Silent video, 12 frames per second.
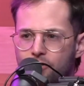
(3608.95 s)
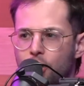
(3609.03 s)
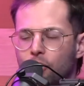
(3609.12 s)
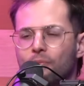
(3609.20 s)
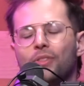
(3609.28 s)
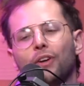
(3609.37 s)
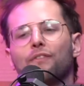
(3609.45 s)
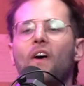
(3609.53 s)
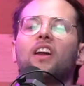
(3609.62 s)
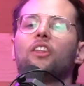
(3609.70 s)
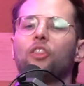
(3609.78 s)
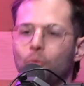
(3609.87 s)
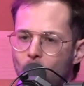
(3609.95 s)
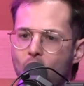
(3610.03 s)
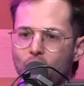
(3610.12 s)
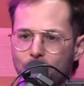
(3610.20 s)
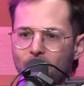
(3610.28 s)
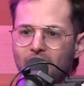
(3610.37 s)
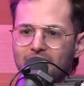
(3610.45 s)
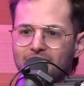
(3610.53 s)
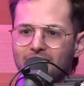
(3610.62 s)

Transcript: they're fighting the wrong fight.